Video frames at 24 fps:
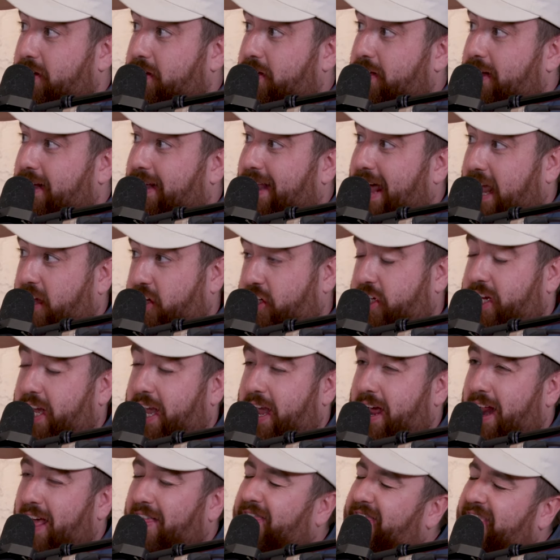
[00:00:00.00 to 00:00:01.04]
Last
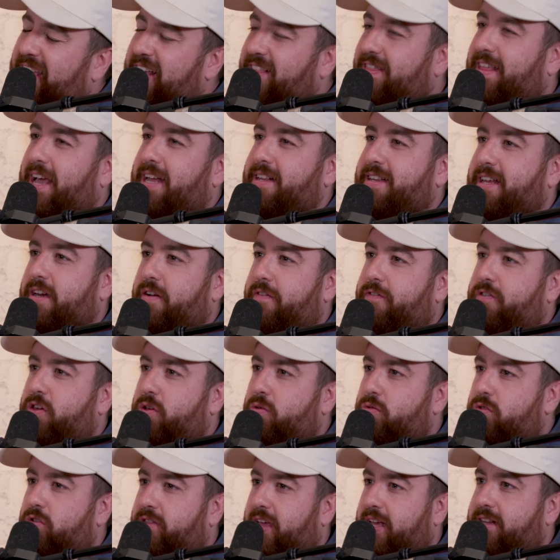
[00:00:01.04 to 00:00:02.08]
year, I think they
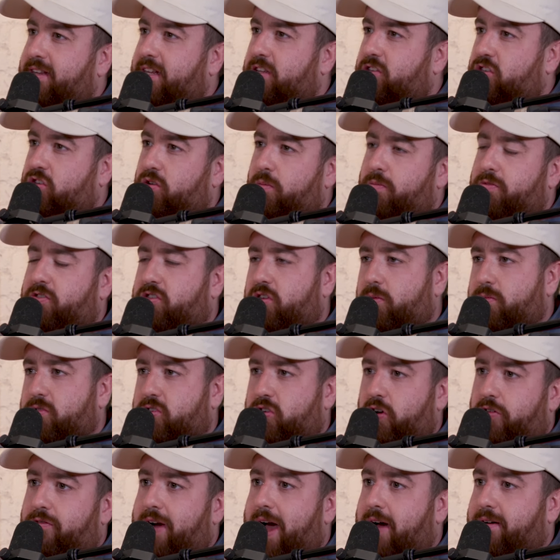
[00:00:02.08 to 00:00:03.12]
did some
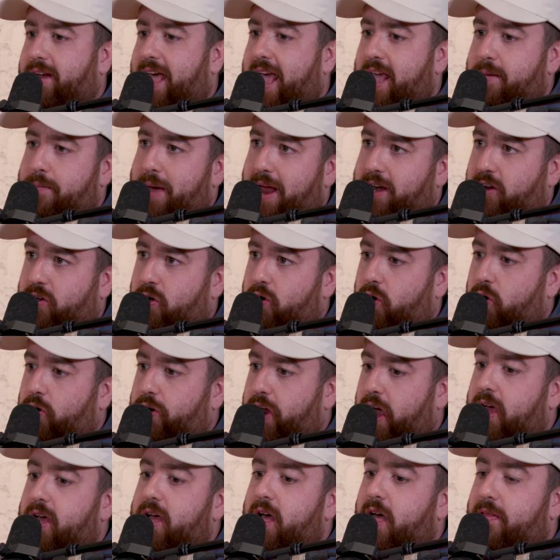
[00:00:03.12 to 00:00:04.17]
stuff around Amen
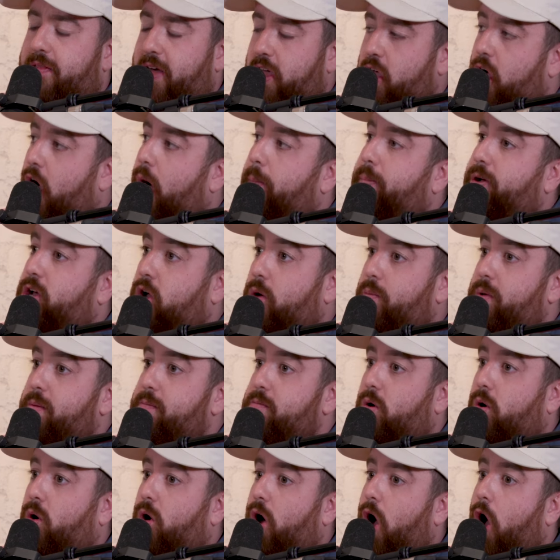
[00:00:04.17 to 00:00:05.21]
Corner. Right. They are becoming
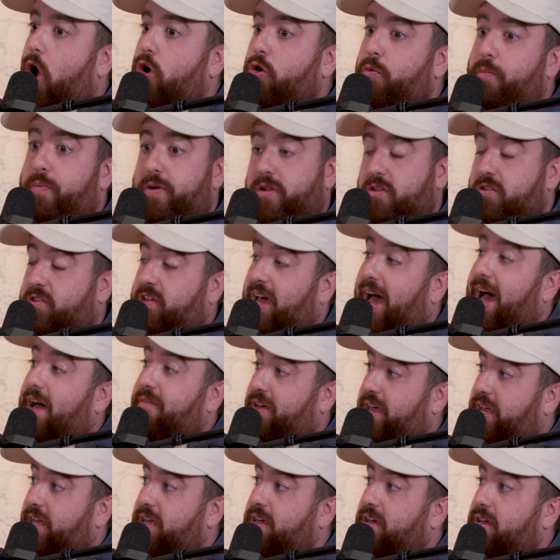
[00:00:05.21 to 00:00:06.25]
more open to
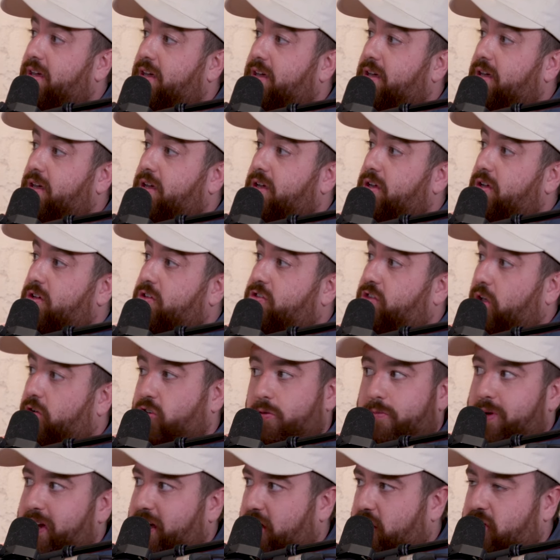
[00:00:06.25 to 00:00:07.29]
having
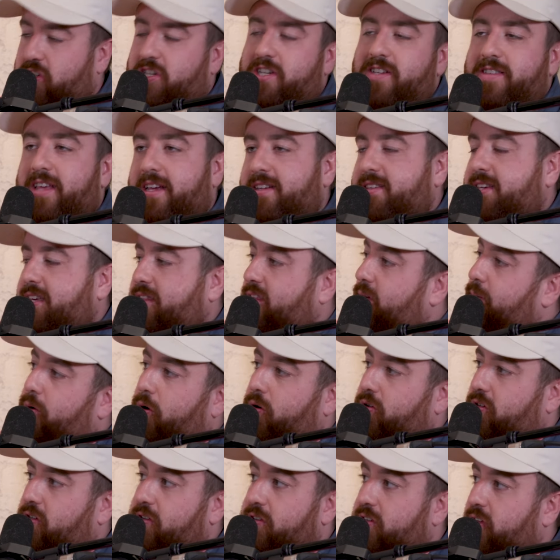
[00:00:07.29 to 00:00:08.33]
social media just because they see the
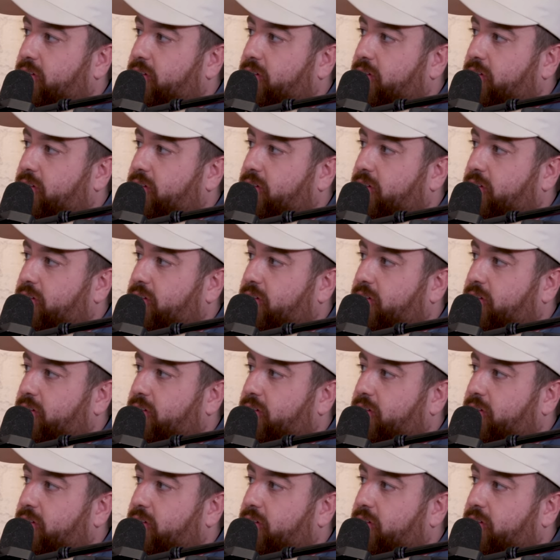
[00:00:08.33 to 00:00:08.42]
importance of